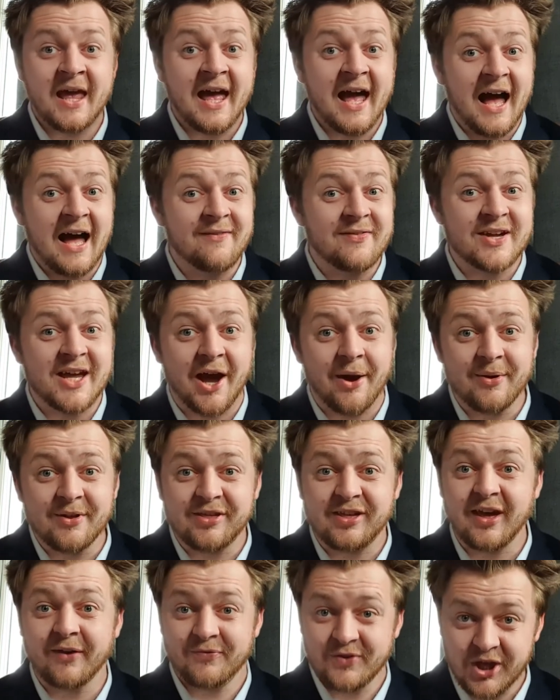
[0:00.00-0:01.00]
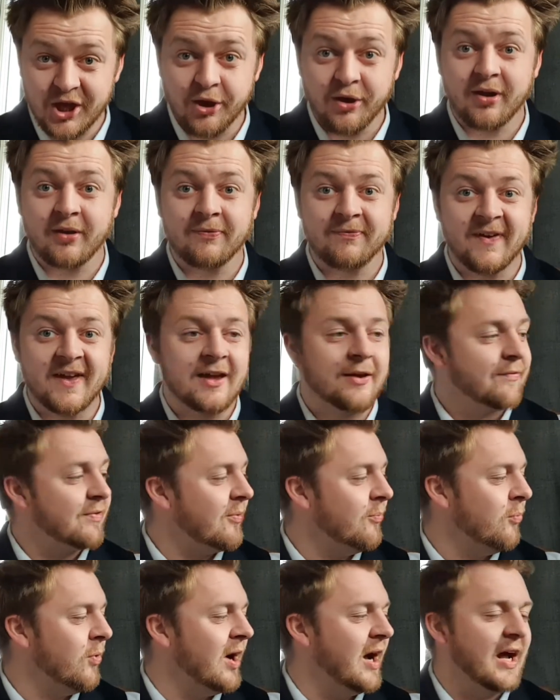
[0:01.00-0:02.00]
Have a go and see if you can think of
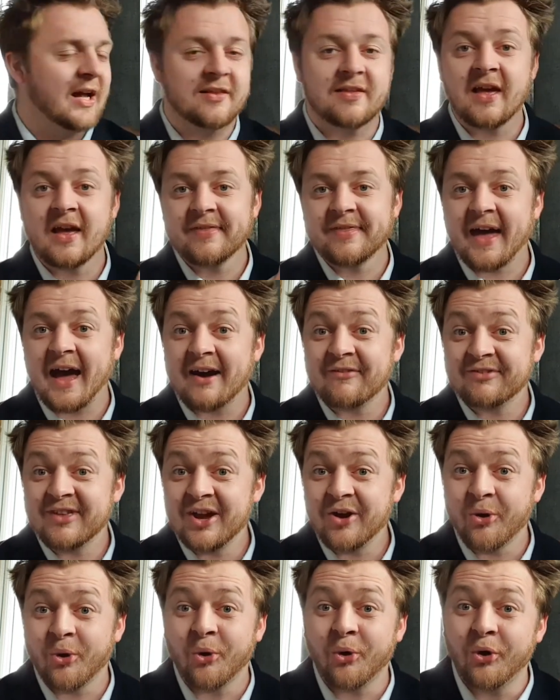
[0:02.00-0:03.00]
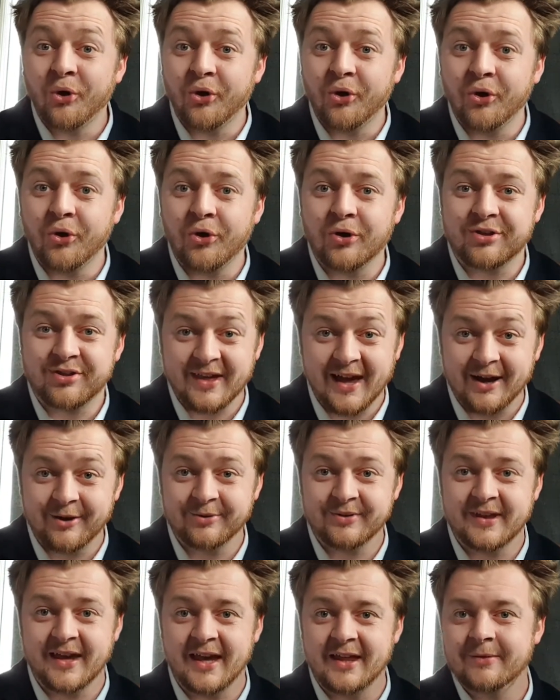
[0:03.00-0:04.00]
some words that have the or
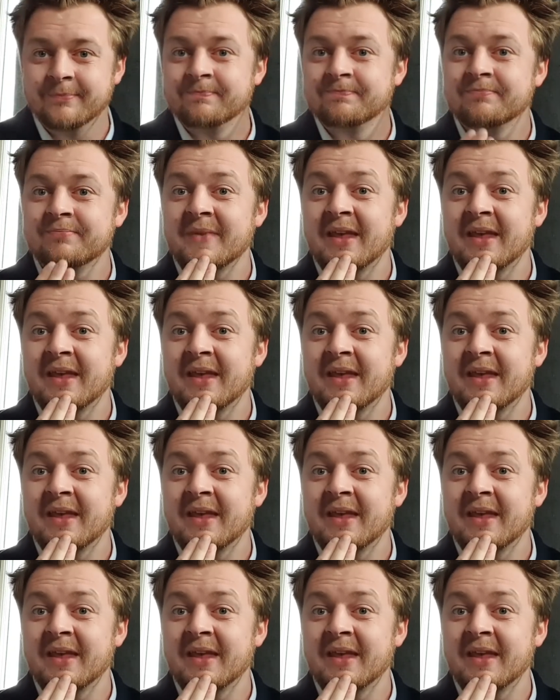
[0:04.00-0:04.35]
sound in.